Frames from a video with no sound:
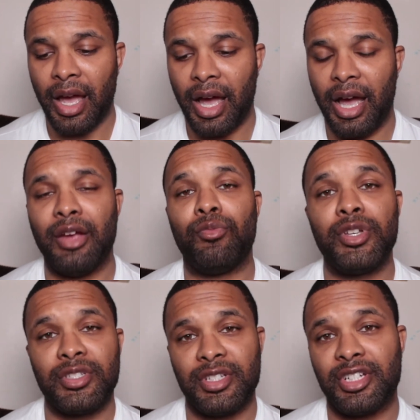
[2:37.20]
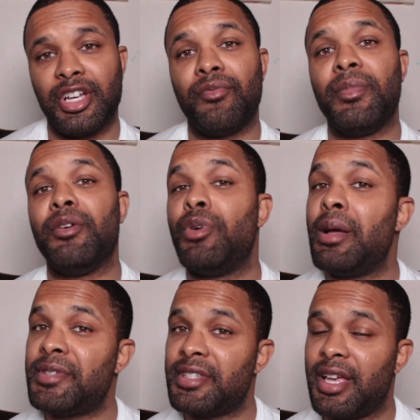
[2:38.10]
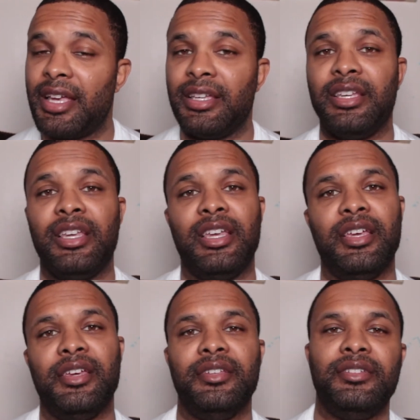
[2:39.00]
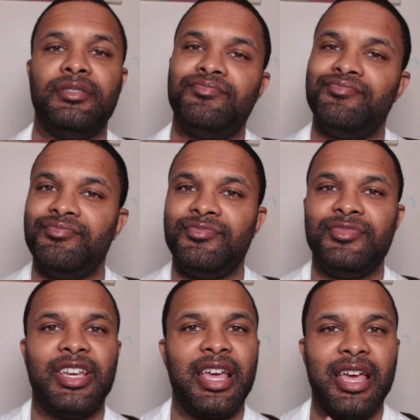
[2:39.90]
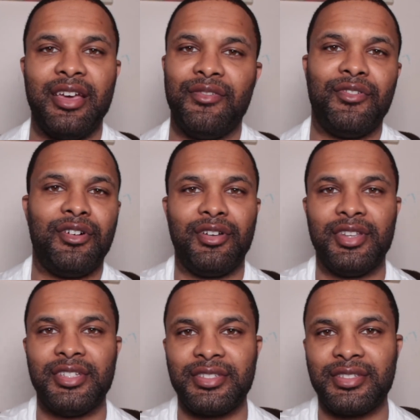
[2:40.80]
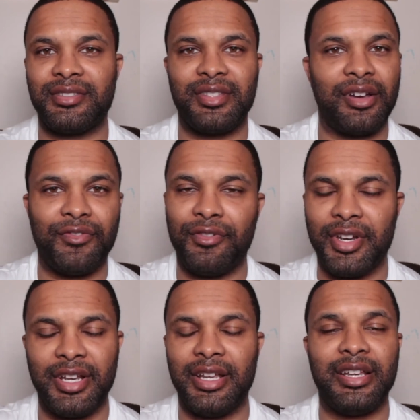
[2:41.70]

I went to the government website, and they have all this stuff on it.